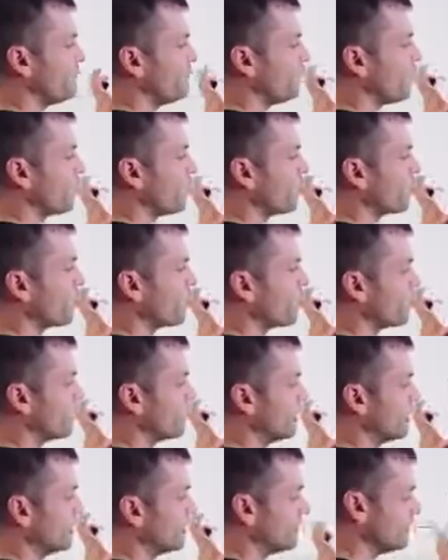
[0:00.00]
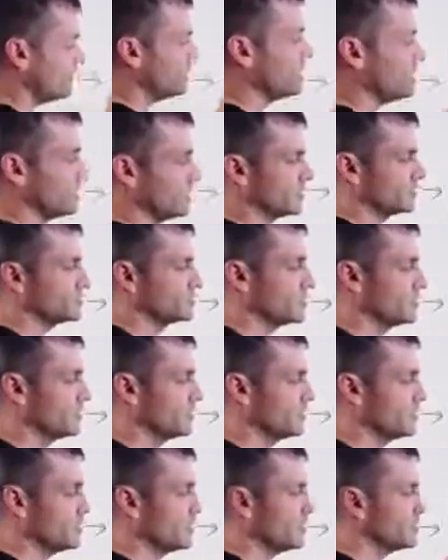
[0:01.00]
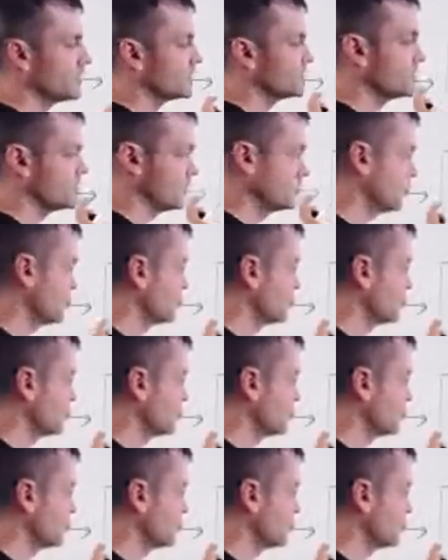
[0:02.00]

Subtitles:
for an affiliate to